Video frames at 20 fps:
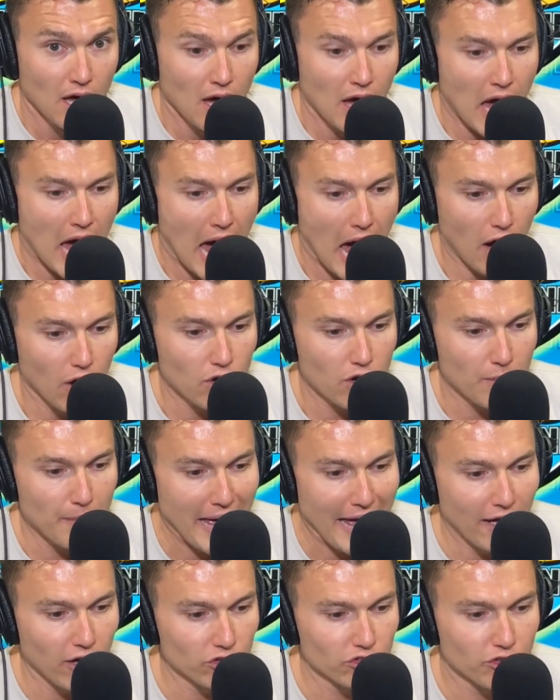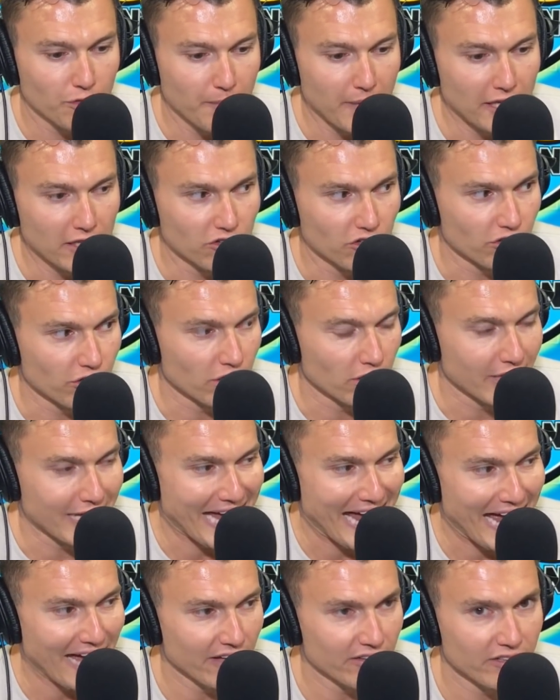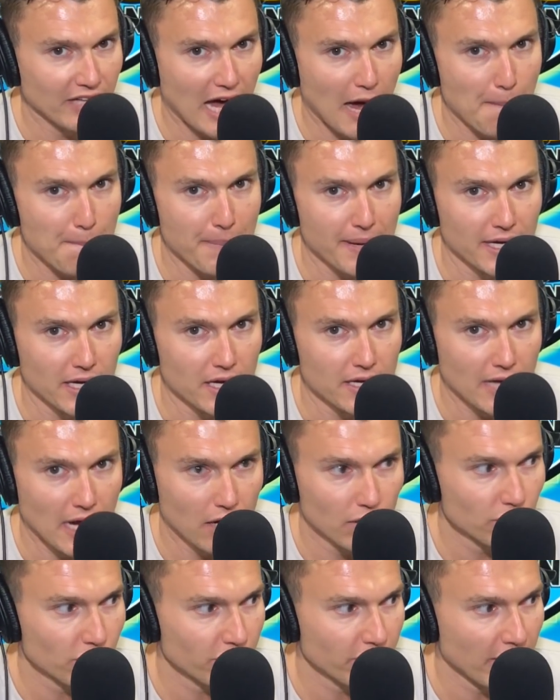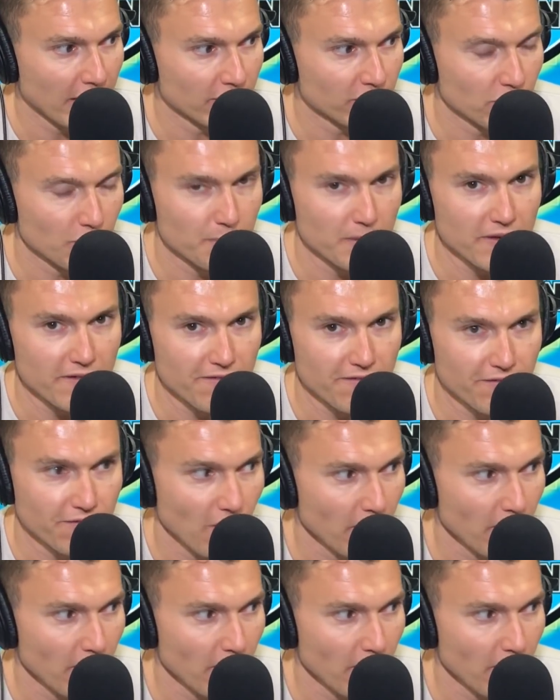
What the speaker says: How come Aljamain Sterling has not been announced yet to be fighting him?